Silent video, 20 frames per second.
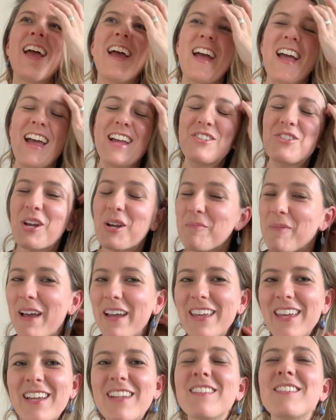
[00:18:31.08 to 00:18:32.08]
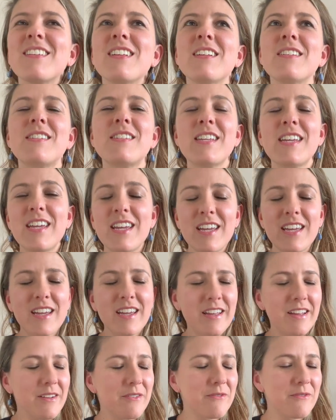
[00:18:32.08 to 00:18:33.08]
And check back in. See
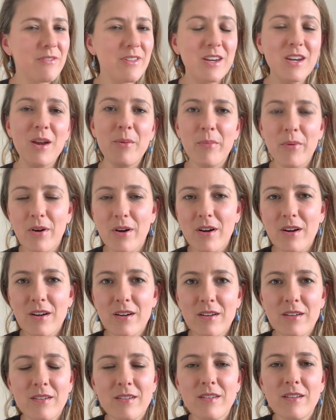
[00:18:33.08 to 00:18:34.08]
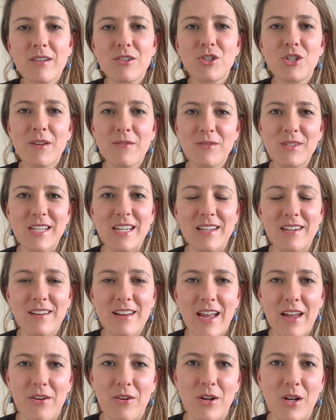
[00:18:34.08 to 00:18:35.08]
if the number shifted
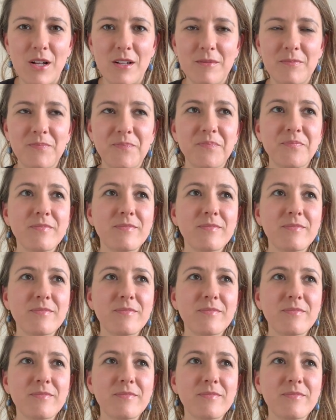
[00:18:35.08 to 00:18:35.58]
at all.